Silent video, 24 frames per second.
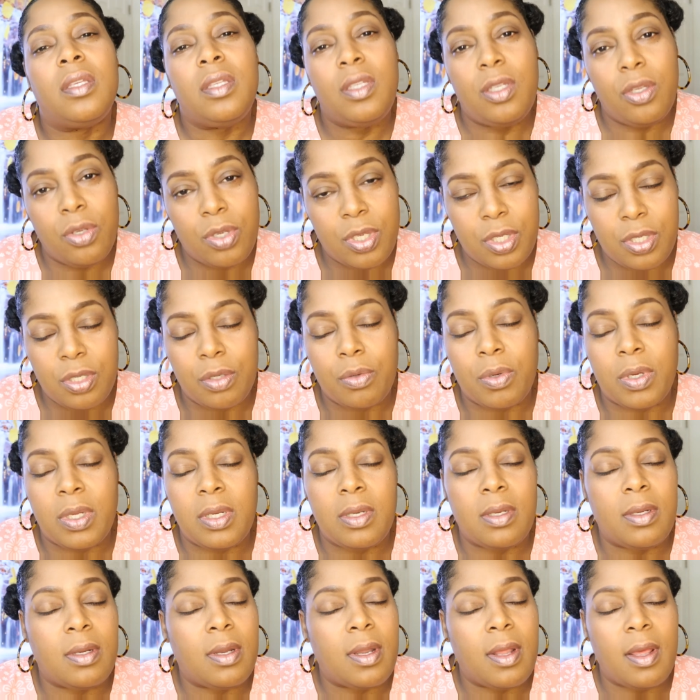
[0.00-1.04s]
you could do it
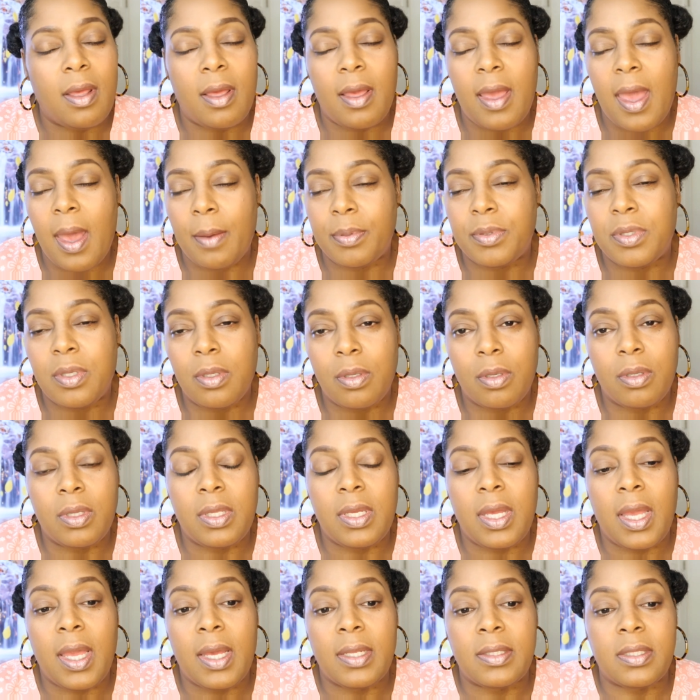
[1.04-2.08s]

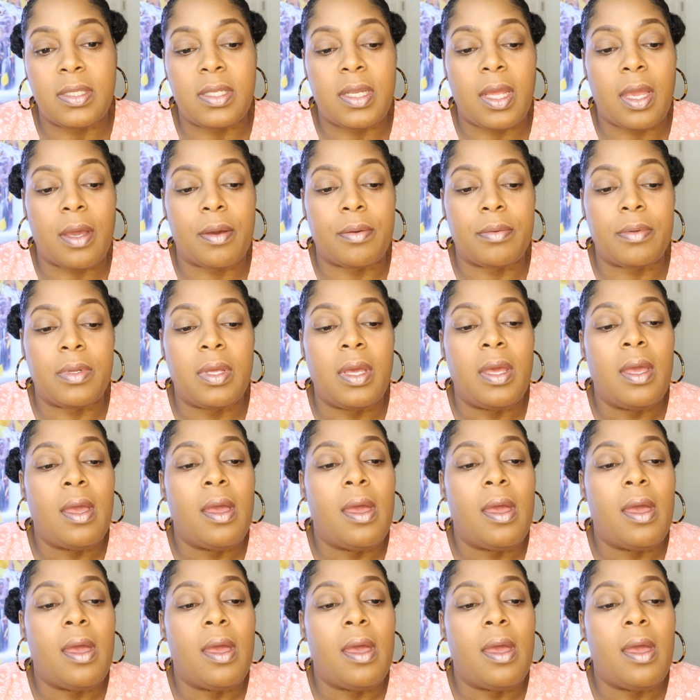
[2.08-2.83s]
absolutely hands down.